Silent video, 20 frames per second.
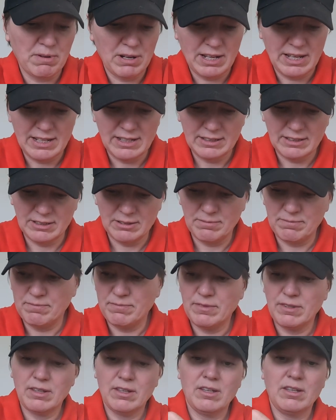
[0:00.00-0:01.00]
place.
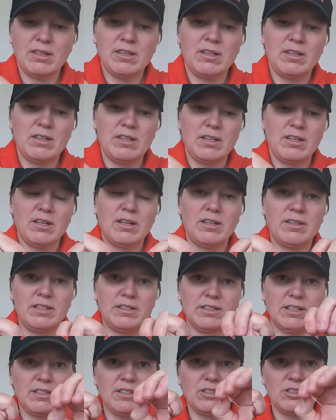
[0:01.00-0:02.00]
And
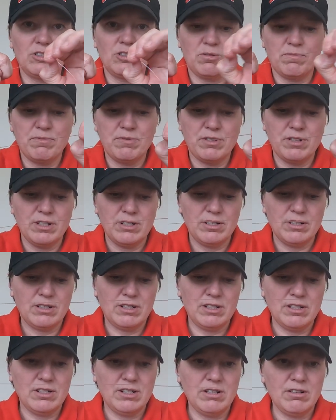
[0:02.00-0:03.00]
this other stop knot I
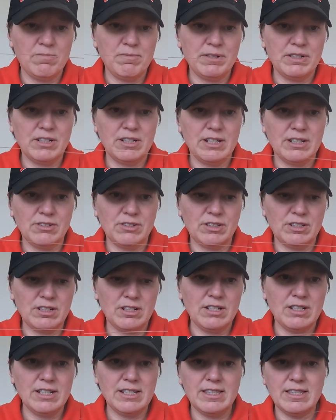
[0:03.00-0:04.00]
tied earlier, I'm going to now
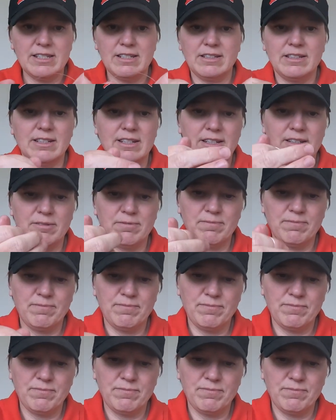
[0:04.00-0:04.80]
slide this down